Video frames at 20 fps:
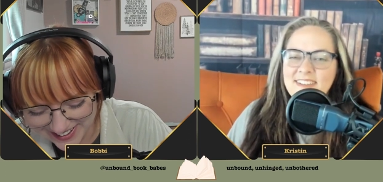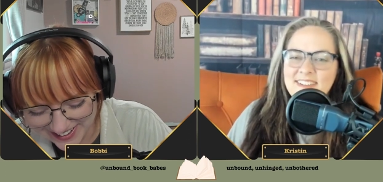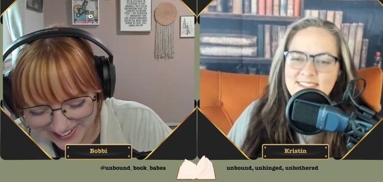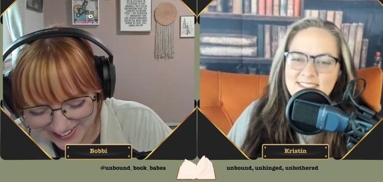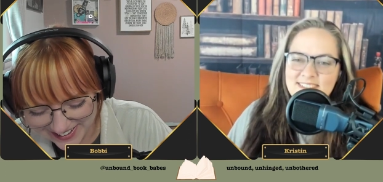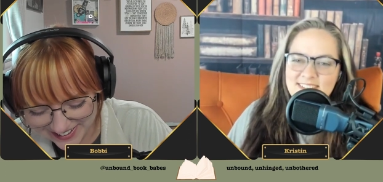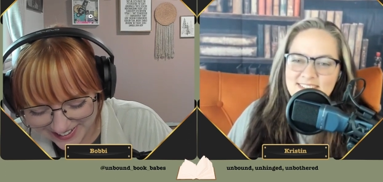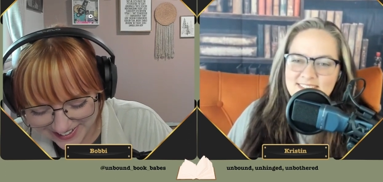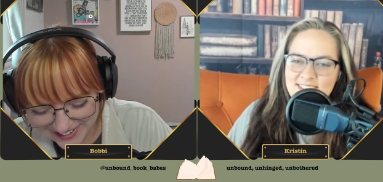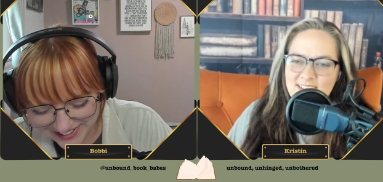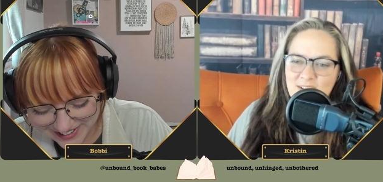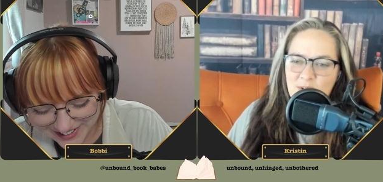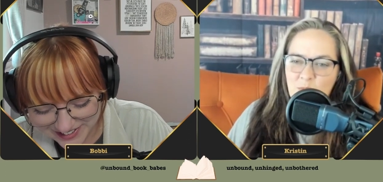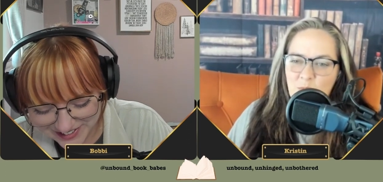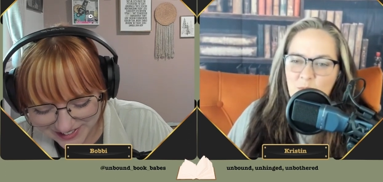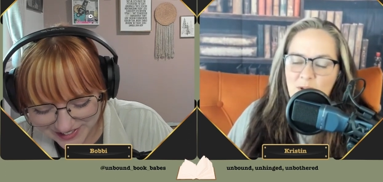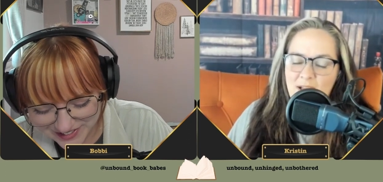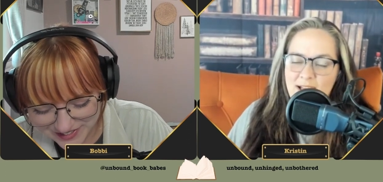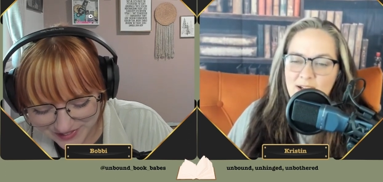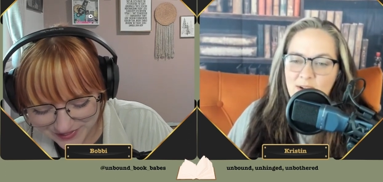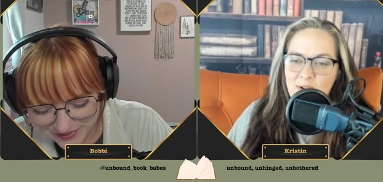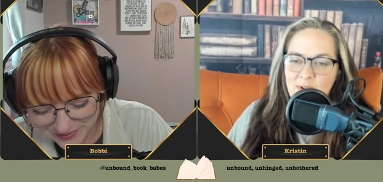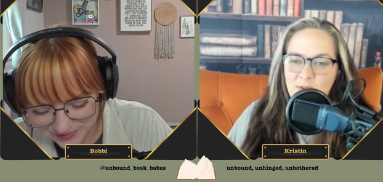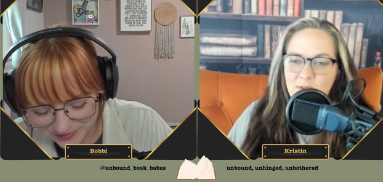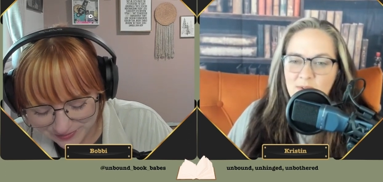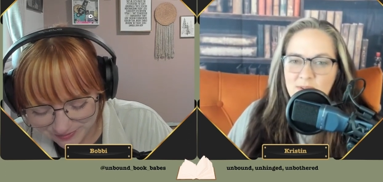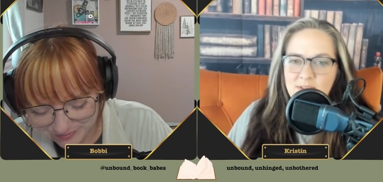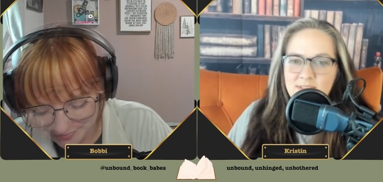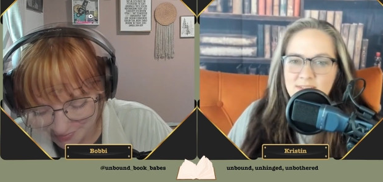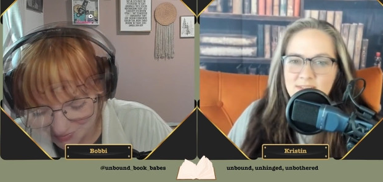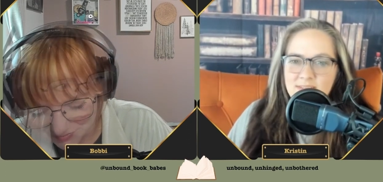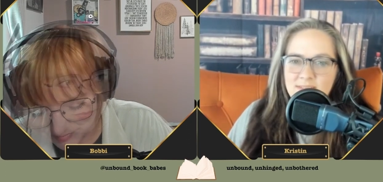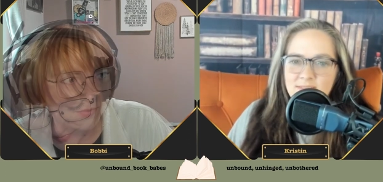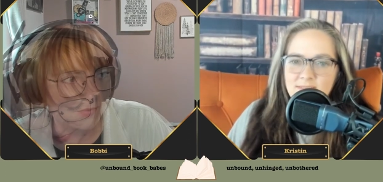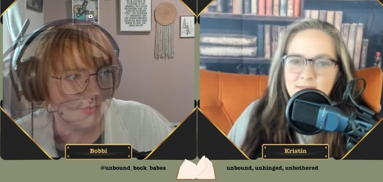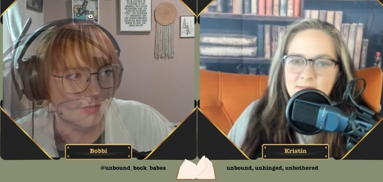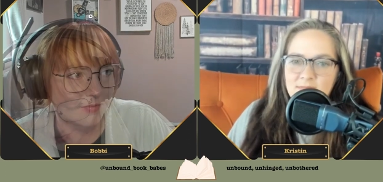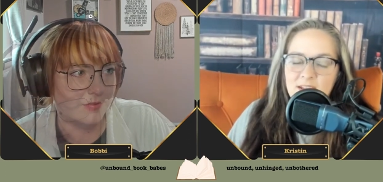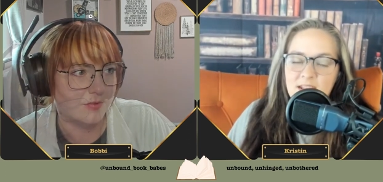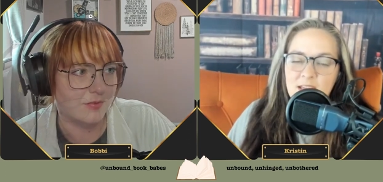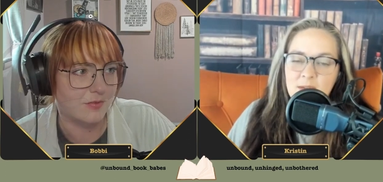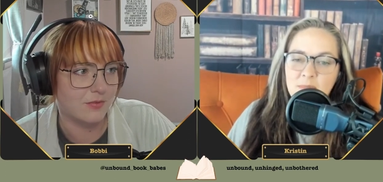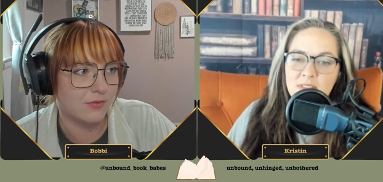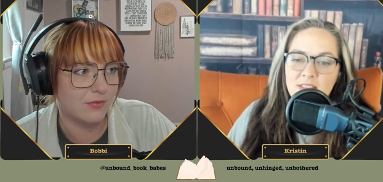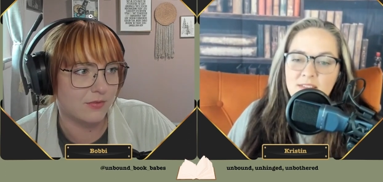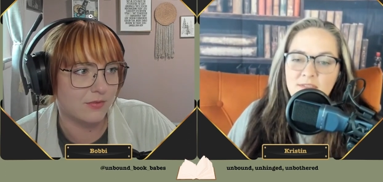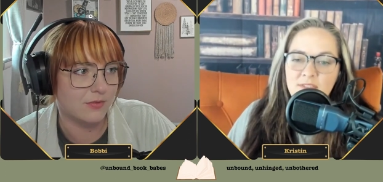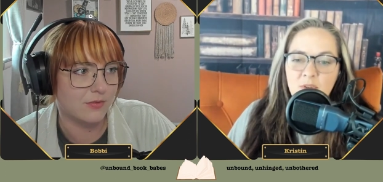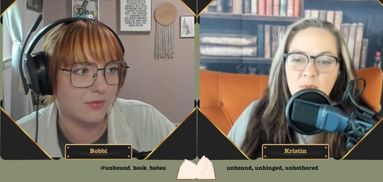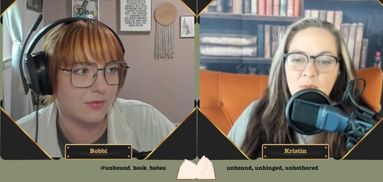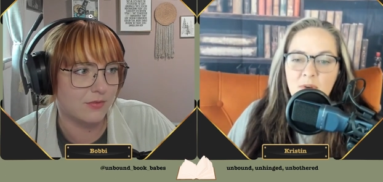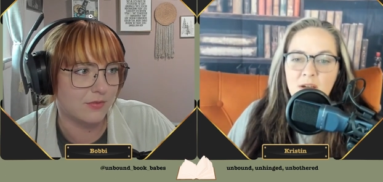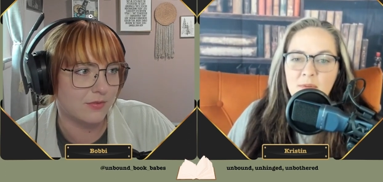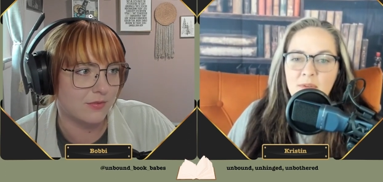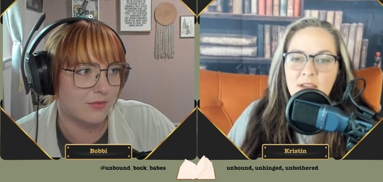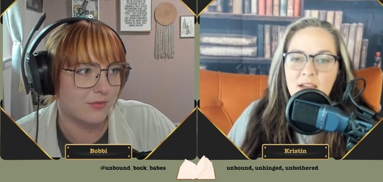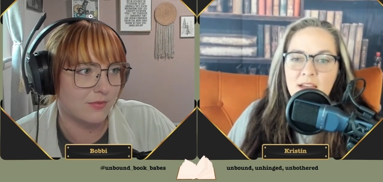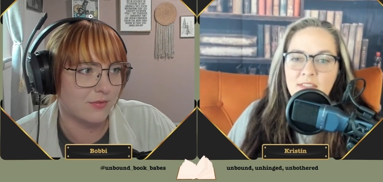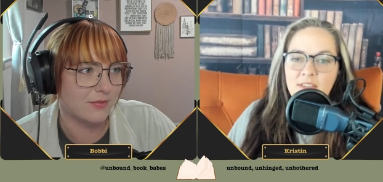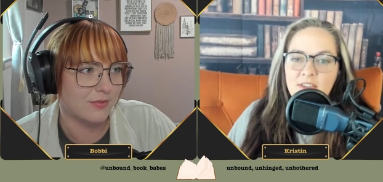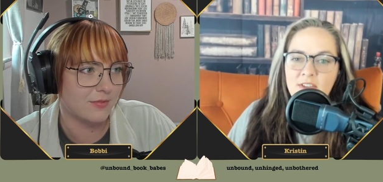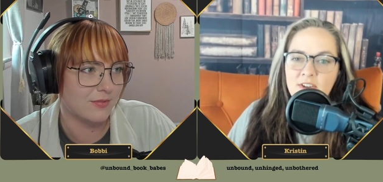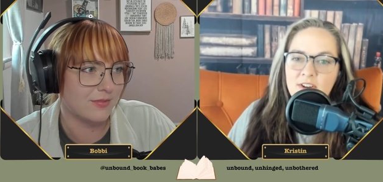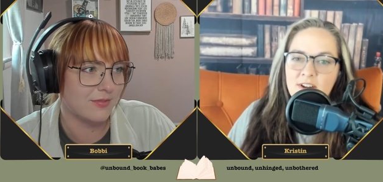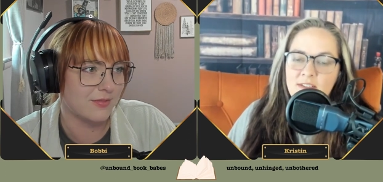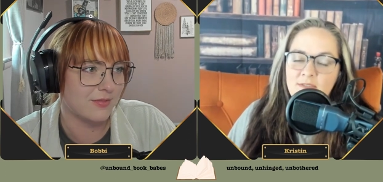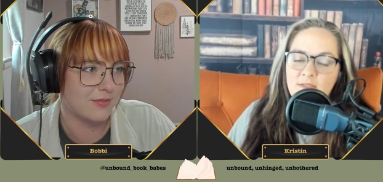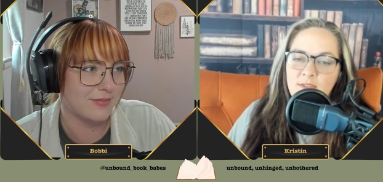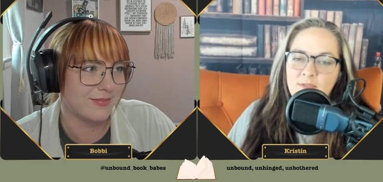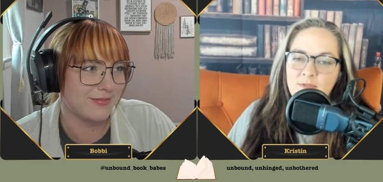Speaker 1: So I was like, wow. And I believe in you, Bobby. I think you're going to have a